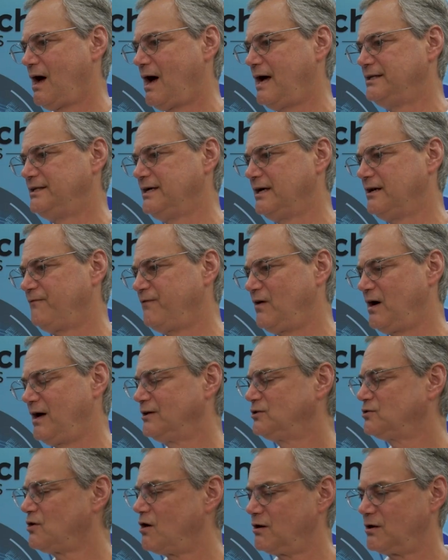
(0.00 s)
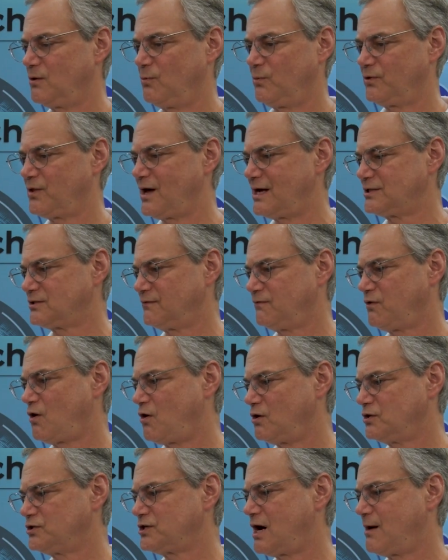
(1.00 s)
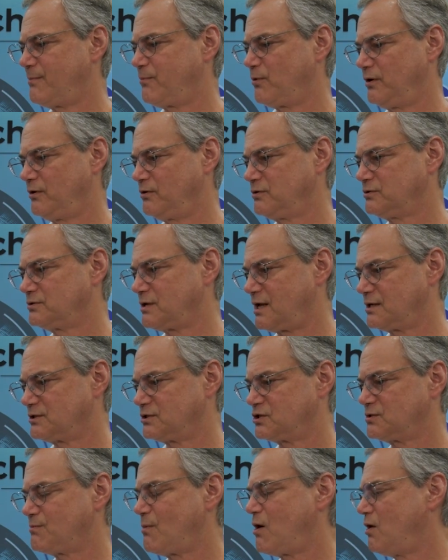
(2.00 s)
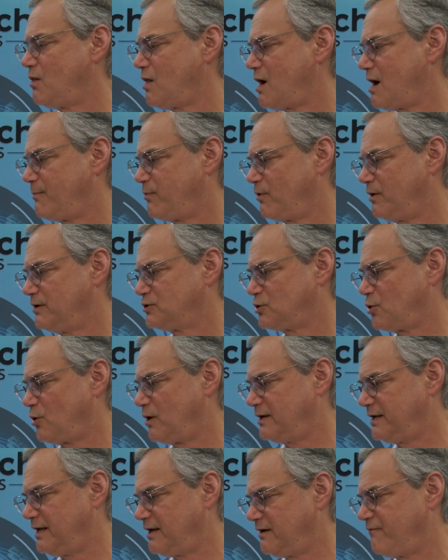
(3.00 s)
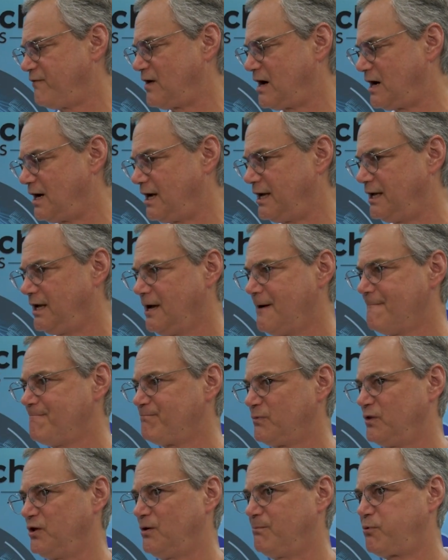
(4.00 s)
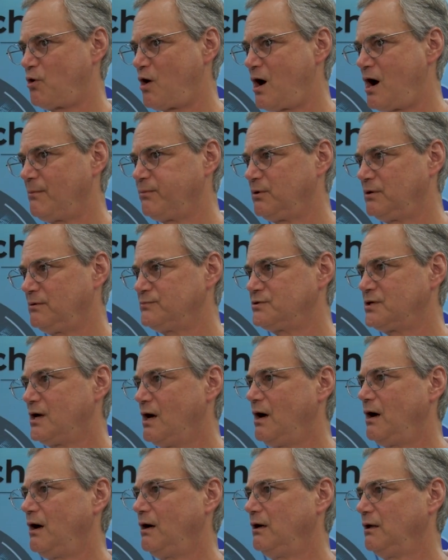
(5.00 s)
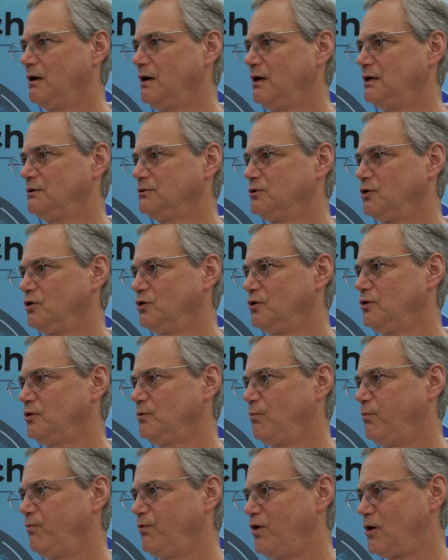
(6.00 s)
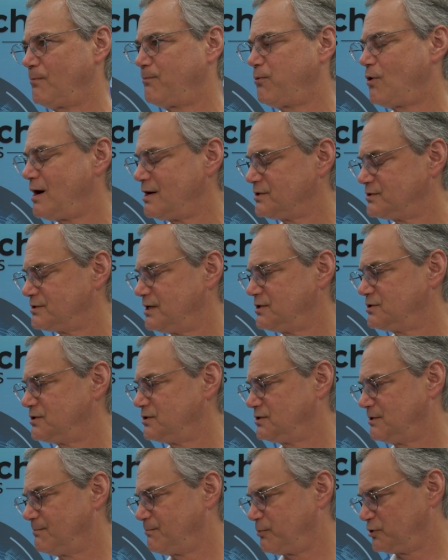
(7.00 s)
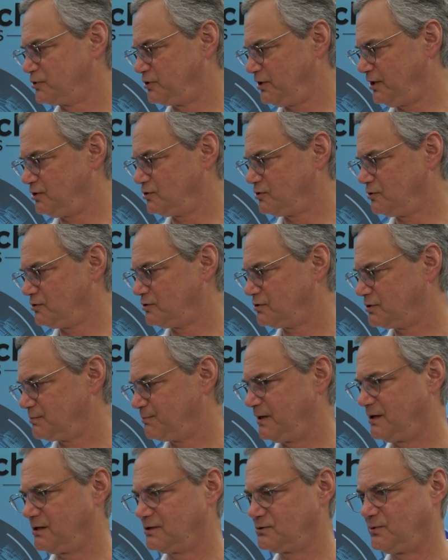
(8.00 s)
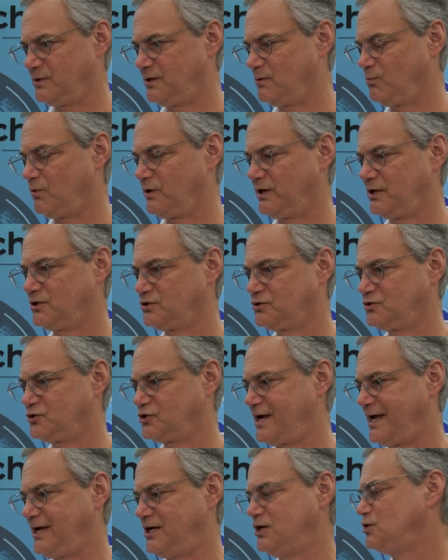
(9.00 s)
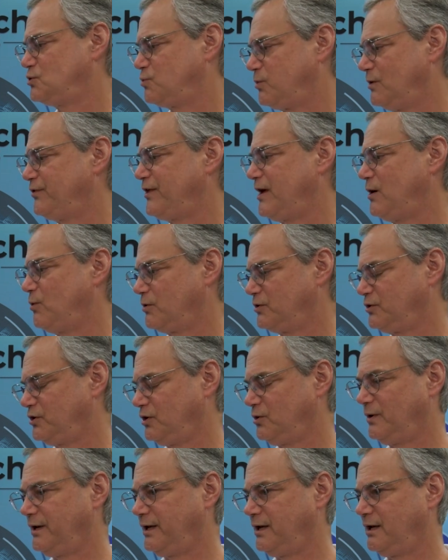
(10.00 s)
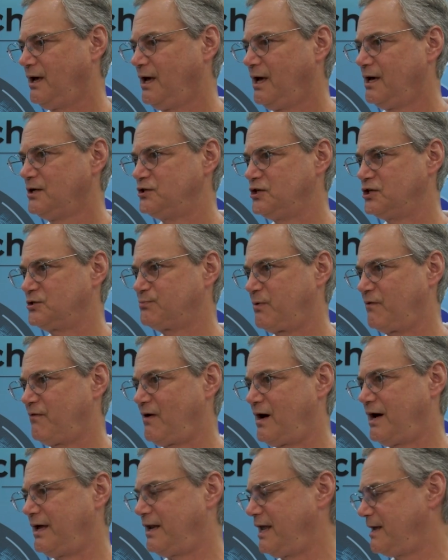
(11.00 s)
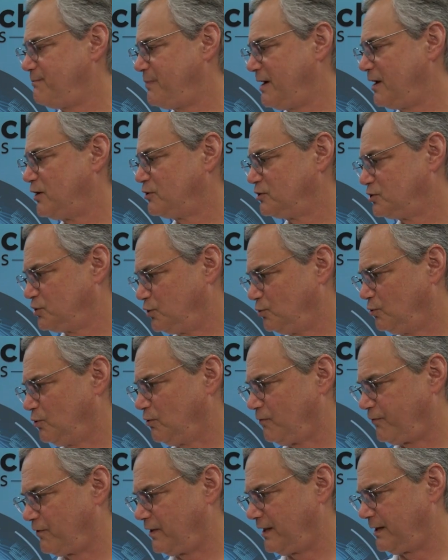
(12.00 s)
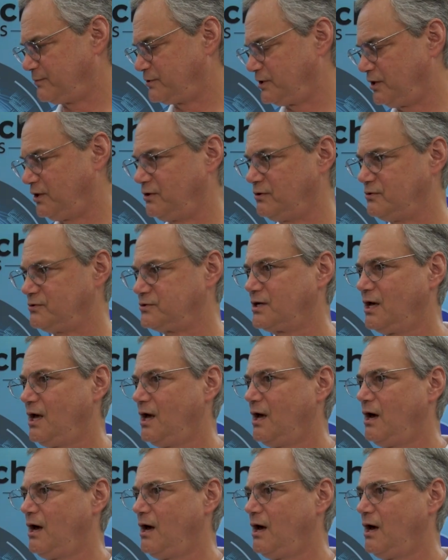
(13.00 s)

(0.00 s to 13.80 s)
identifying, talking with lots of large operators, lots of small operators, to identify the problems, learn their processes and procedures, because we didn't want to change what they were doing, just provide a better tool for them to use.